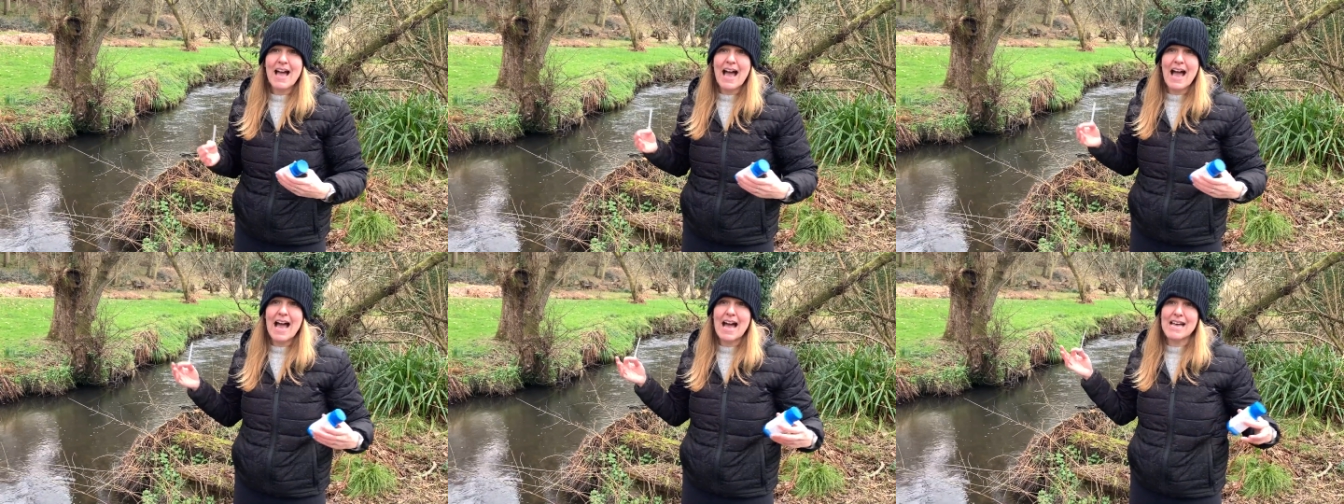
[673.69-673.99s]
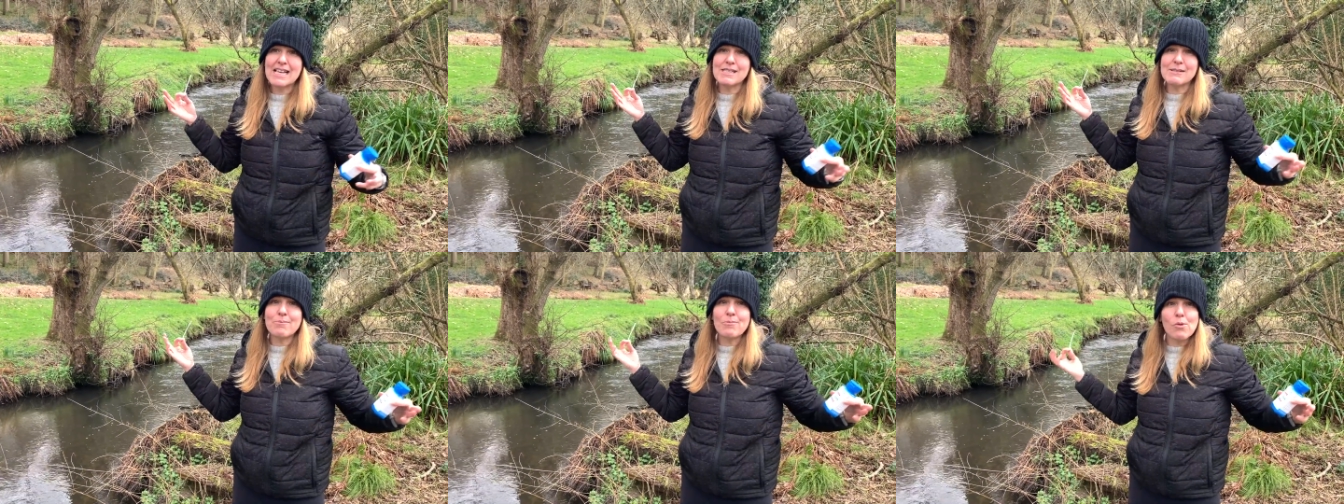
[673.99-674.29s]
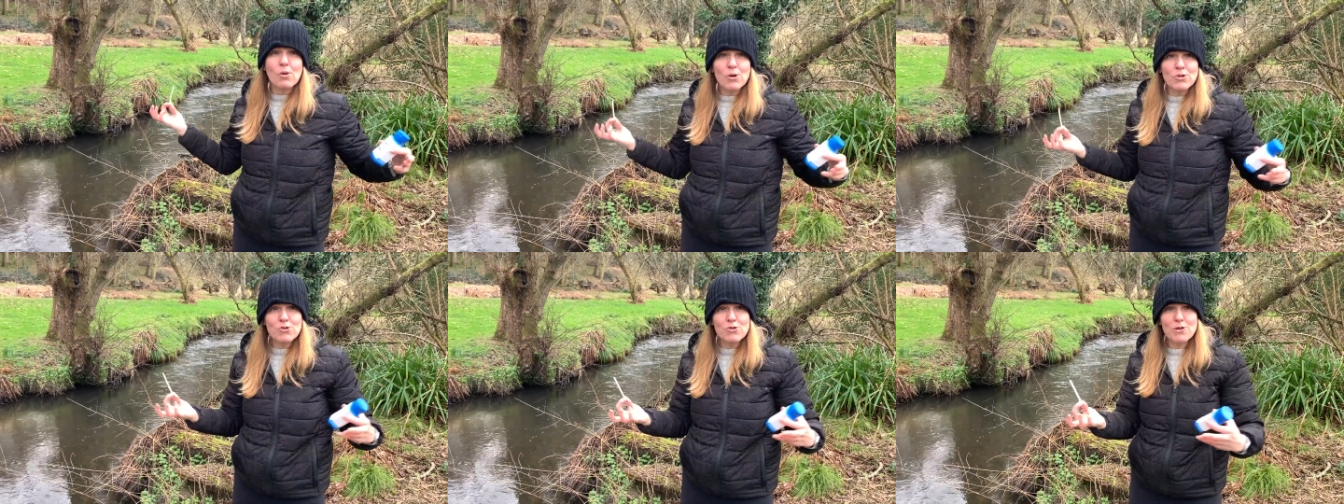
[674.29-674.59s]
as
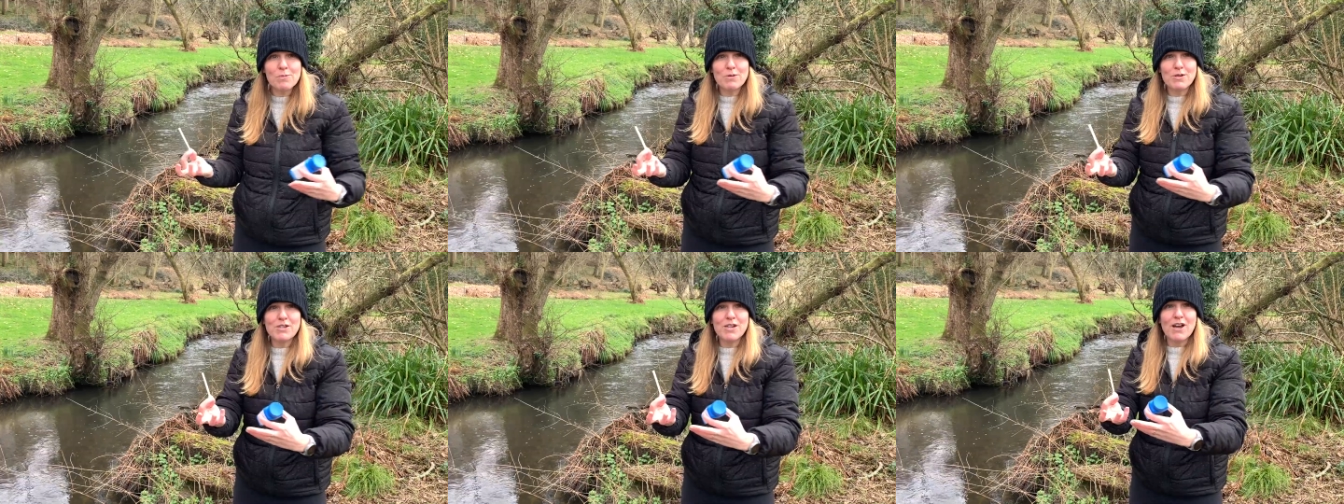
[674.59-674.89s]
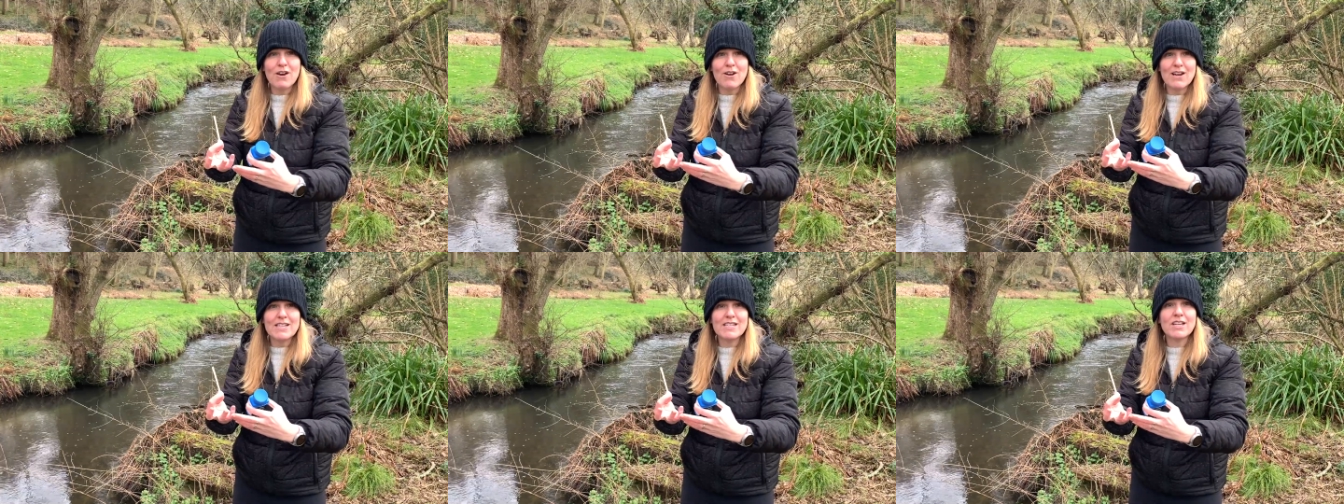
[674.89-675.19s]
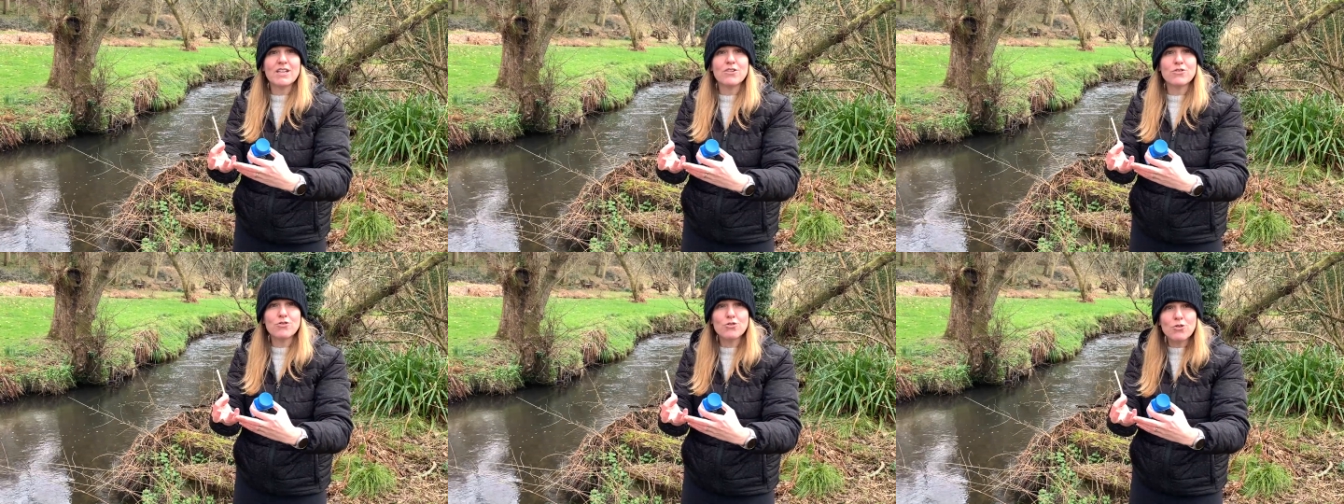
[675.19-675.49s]
more tributaries
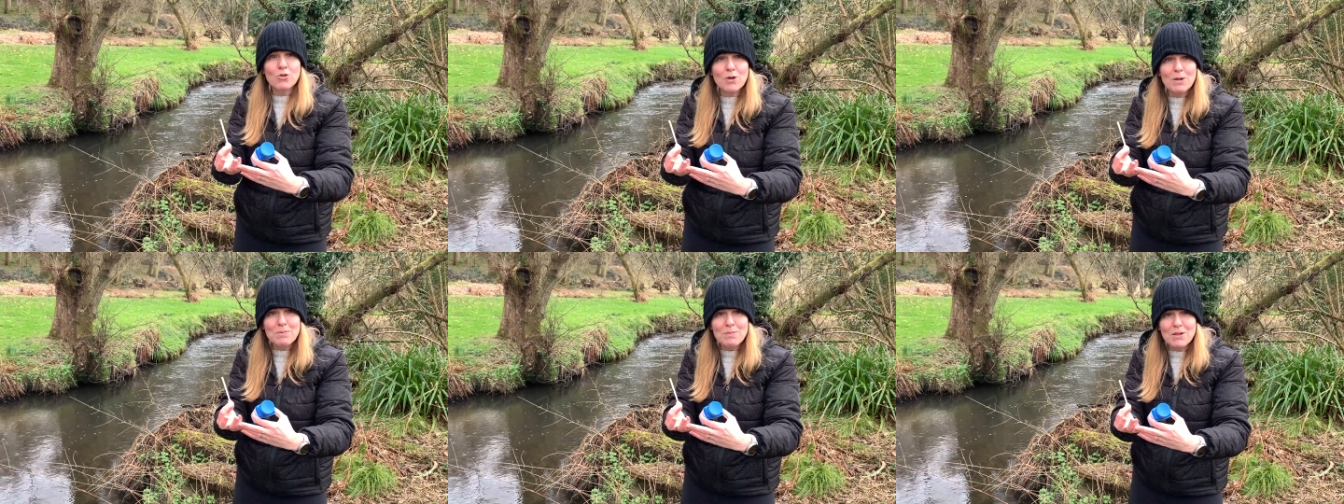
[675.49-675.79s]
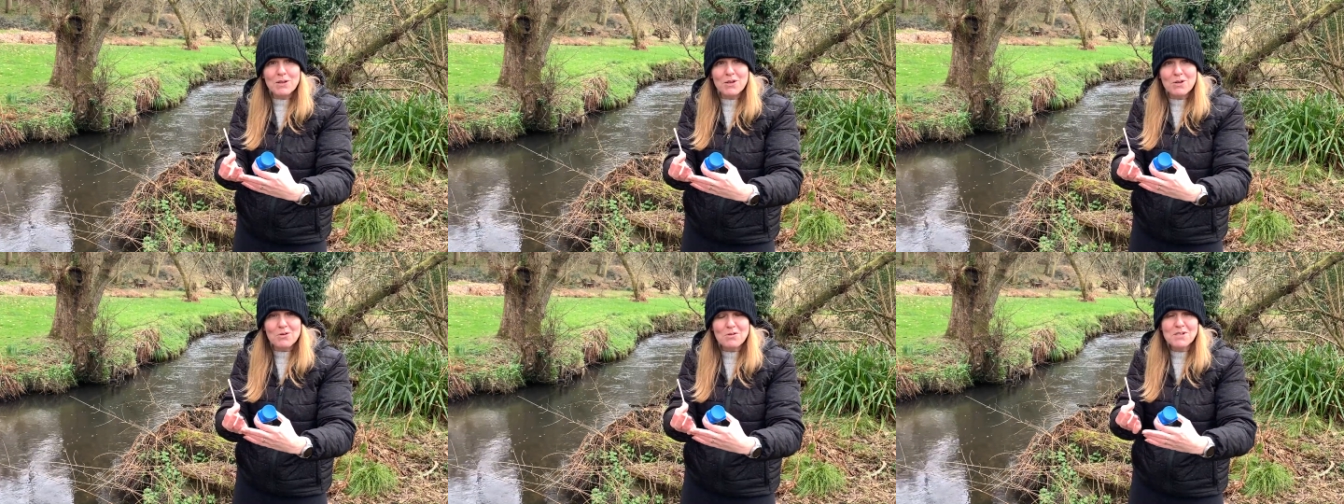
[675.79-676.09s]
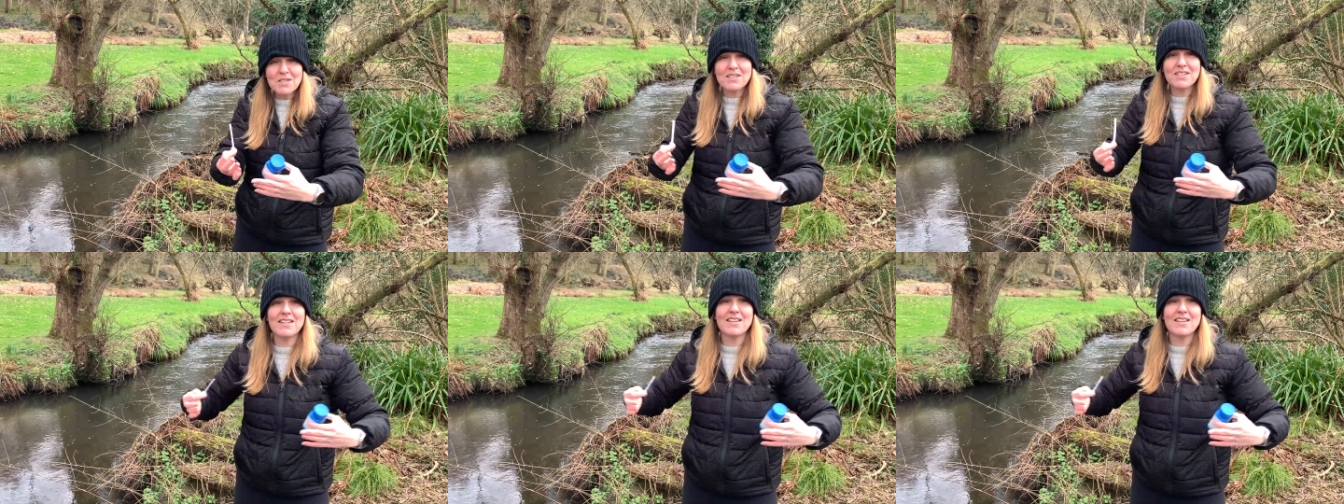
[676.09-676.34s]
contribute